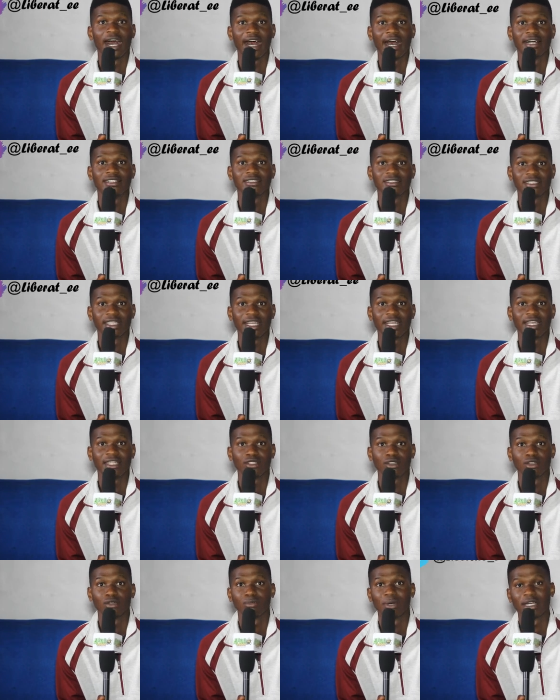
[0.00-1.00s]
and then
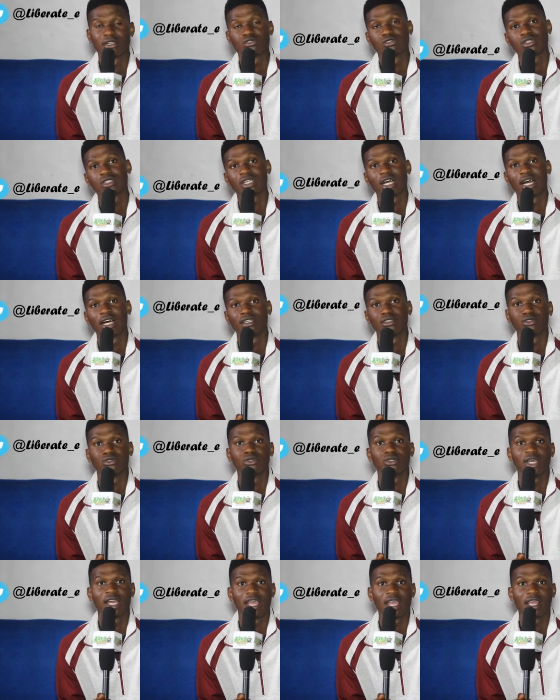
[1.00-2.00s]
on my Twitter
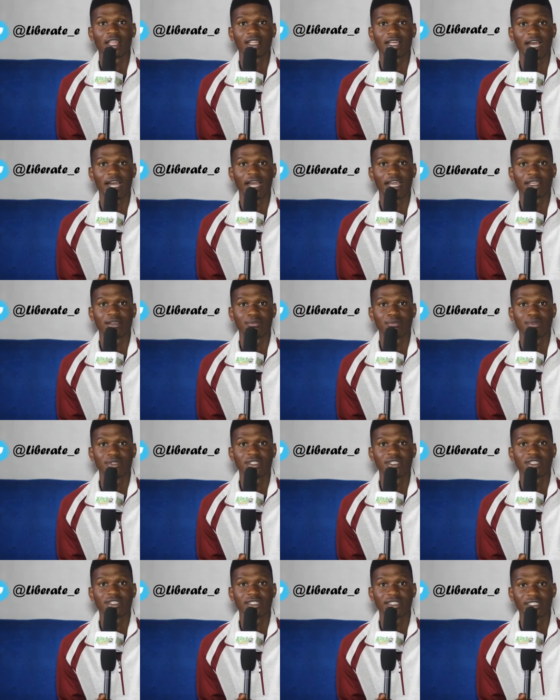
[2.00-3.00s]
handle
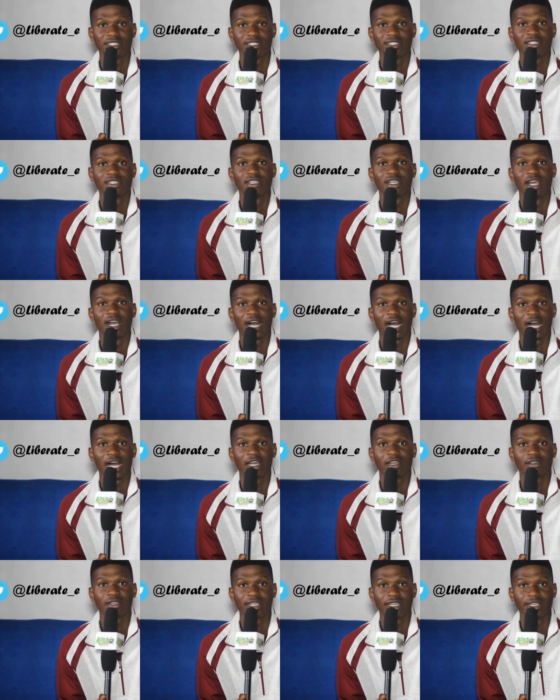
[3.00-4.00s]
LIBERATE_E. On